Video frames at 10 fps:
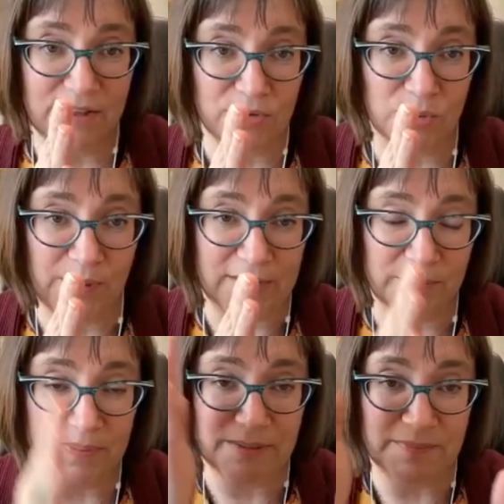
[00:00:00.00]
those retinal
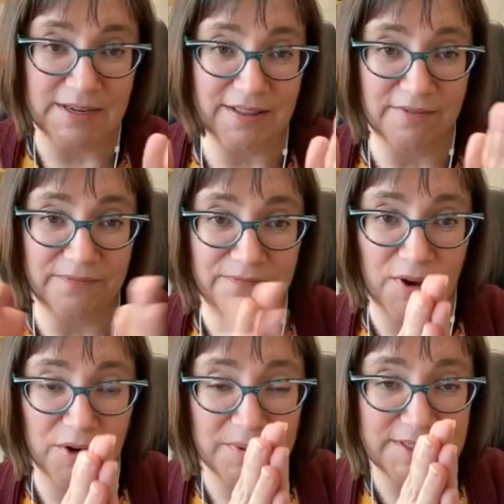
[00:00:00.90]
pigment and the
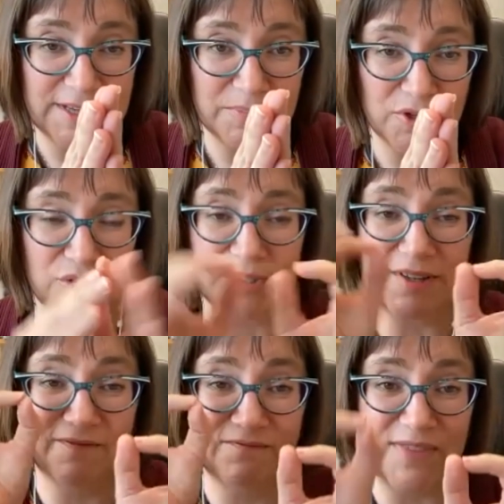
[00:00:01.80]
photoreceptors. So it's
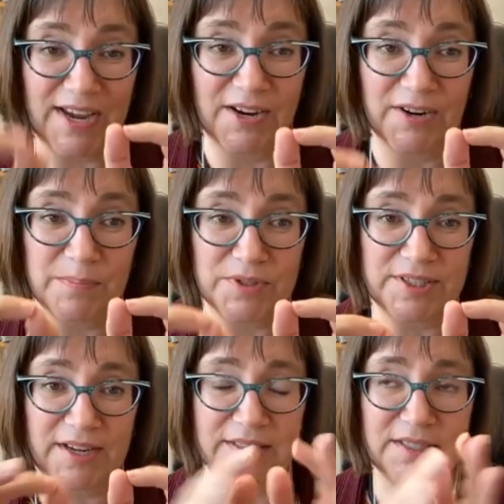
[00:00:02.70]
a very
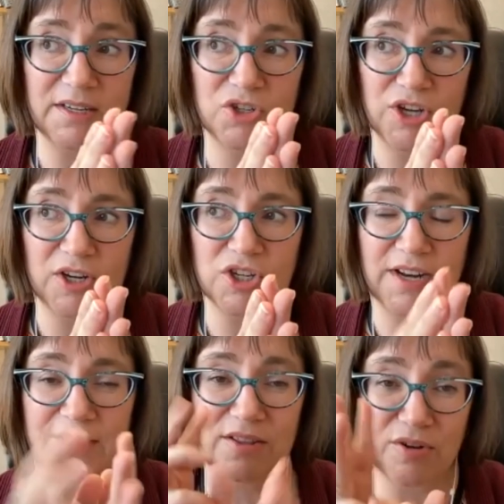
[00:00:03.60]
precise injection.
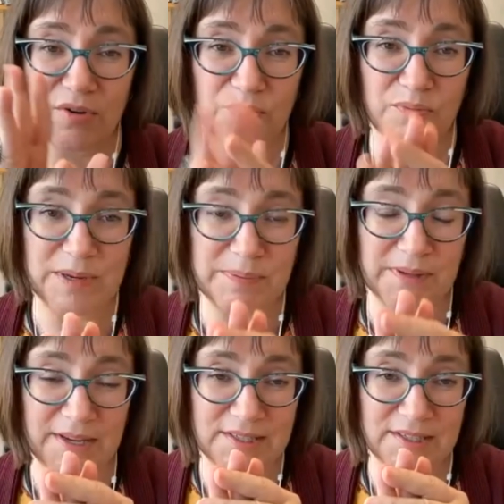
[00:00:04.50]
I think there are 3
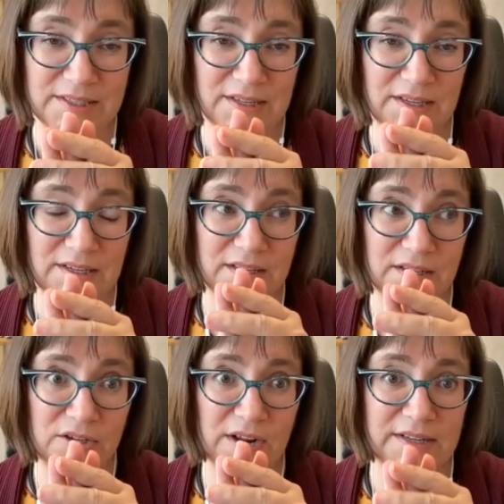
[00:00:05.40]
places in
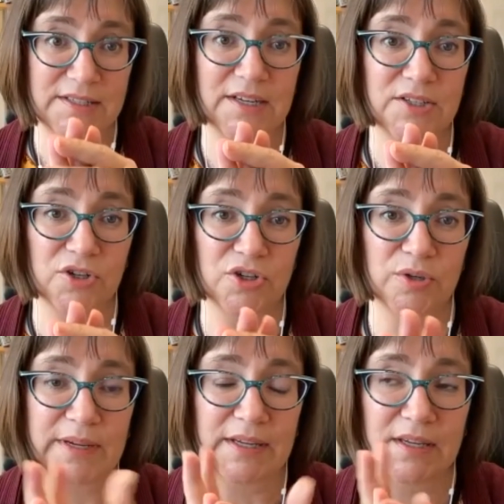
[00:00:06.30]
the United States that are
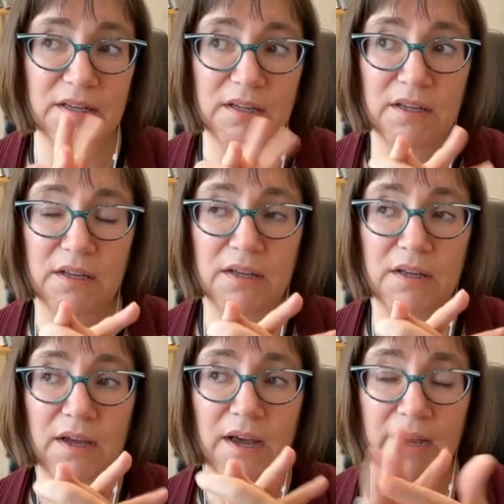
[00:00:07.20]
doing it.
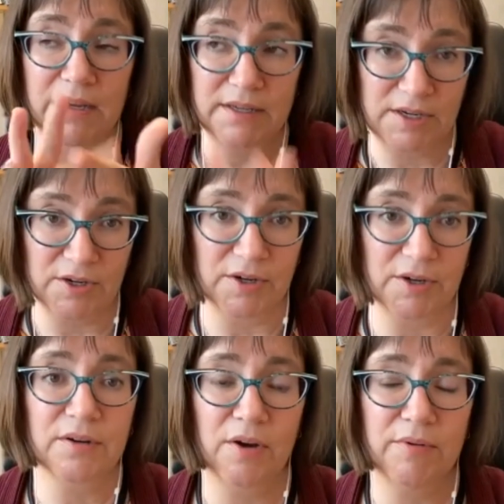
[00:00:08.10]

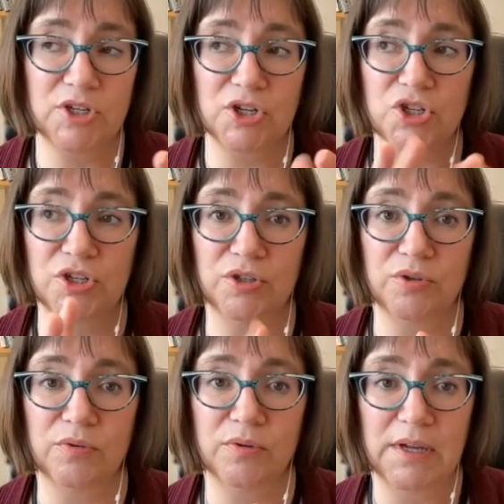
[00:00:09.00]
Here,
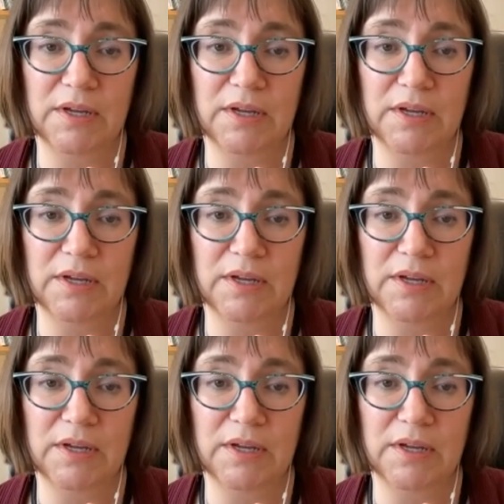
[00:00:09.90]
OHSU,